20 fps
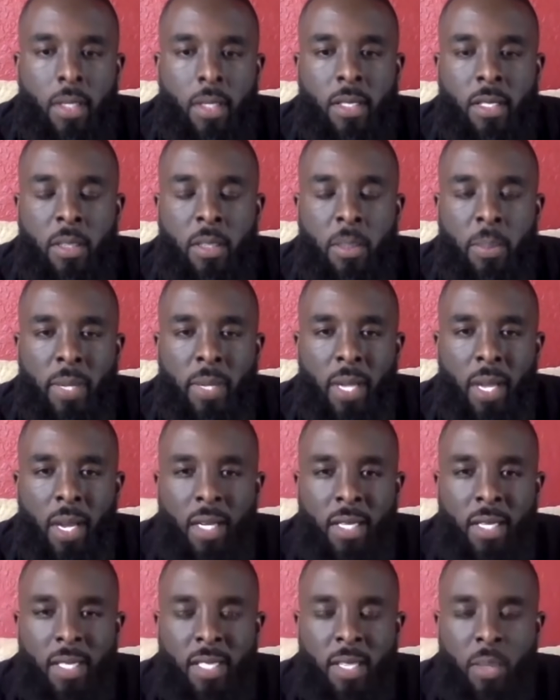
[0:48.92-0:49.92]
To be
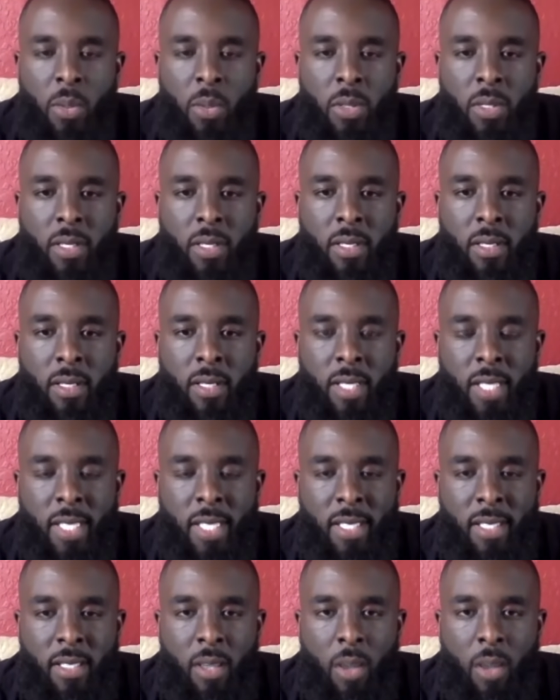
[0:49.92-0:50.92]
honest, it was
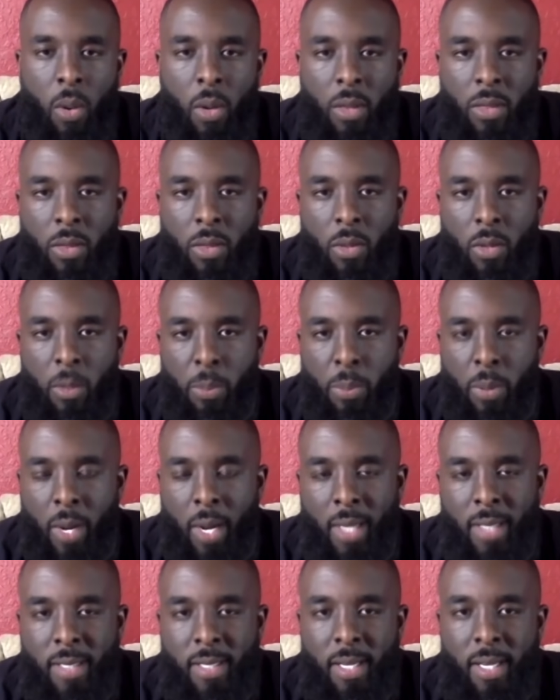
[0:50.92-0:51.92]
just going through the
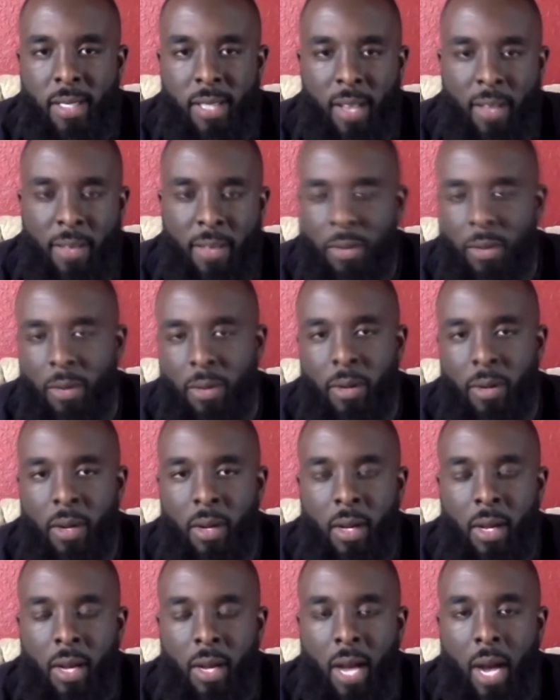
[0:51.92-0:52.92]
process after
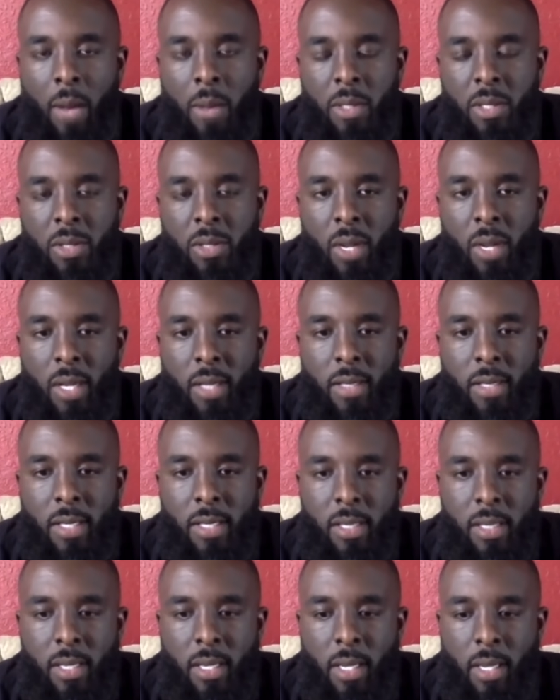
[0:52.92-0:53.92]
I was
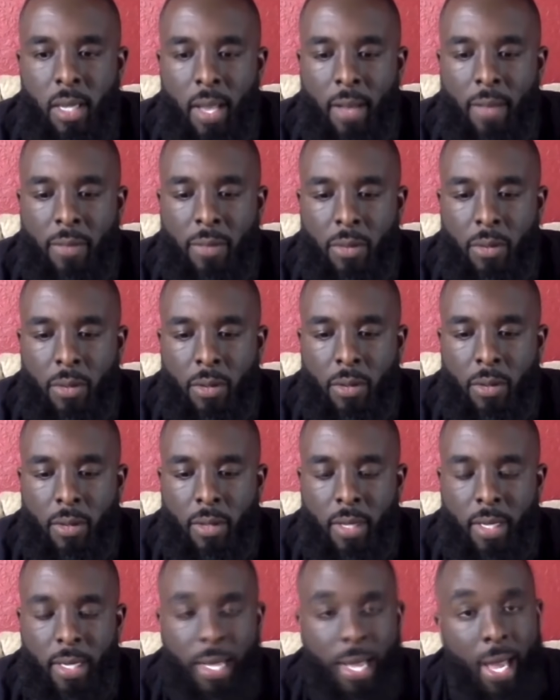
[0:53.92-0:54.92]
transitioning after
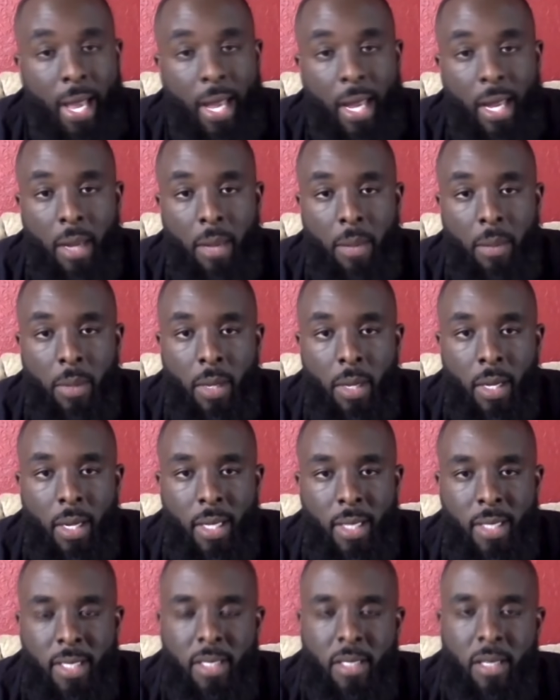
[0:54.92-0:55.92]
the game
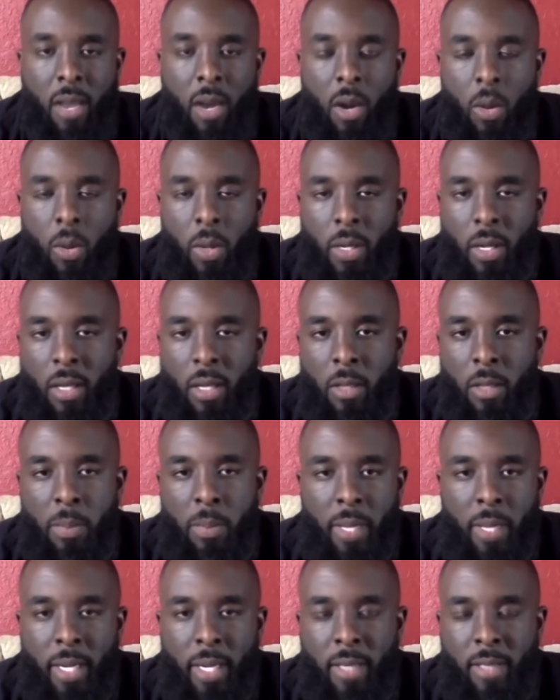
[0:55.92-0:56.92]
and just talking with other
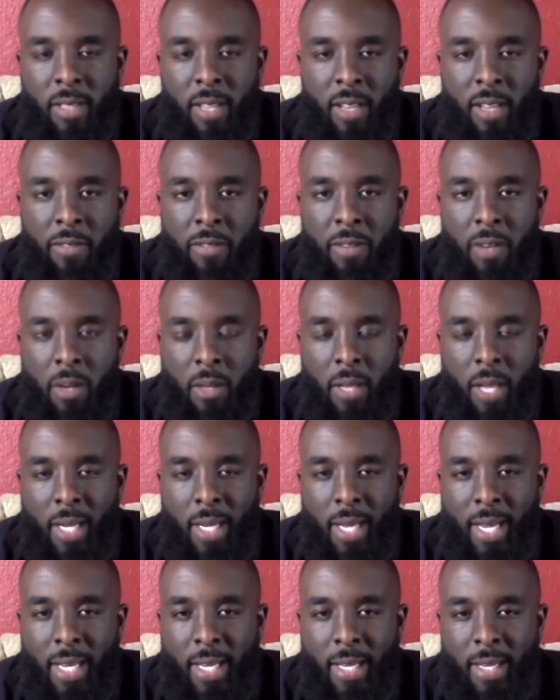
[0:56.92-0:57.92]
players that felt like
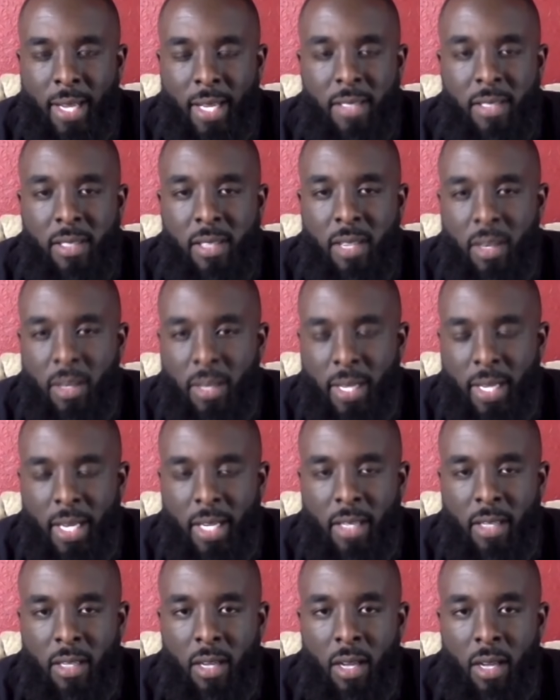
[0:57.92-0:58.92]
they didn't necessarily get
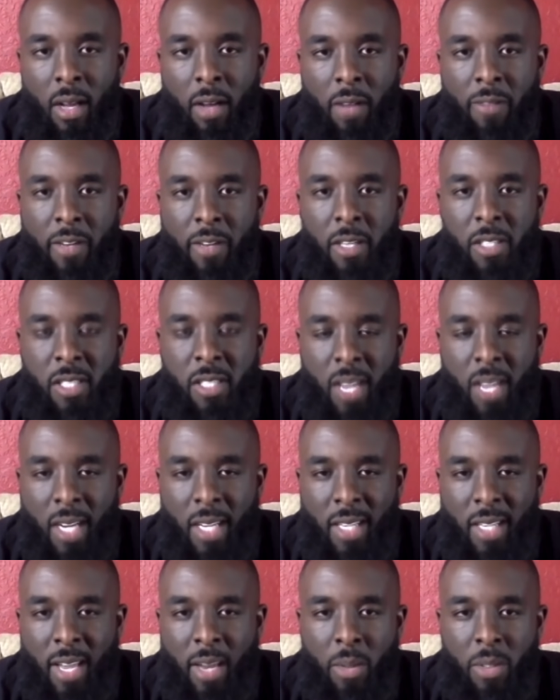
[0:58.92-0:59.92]
a fair shot
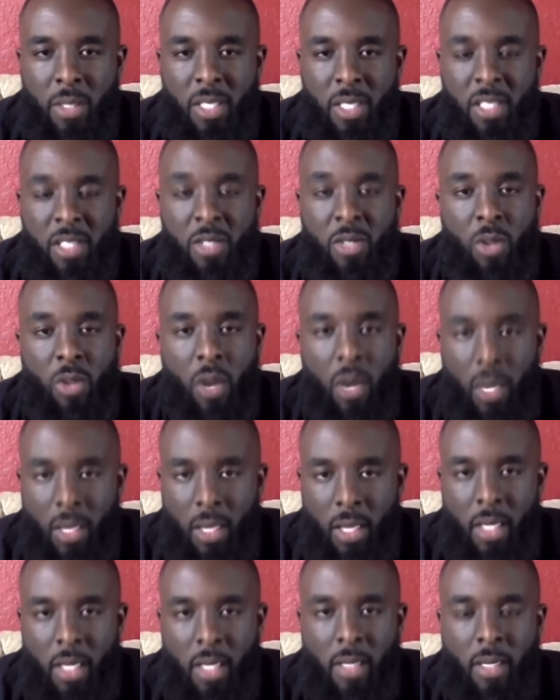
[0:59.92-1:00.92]
and they were just
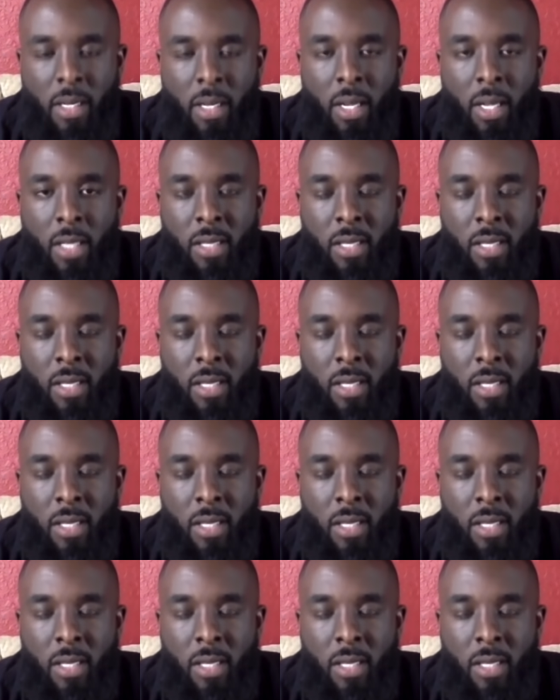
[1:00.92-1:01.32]
struggling to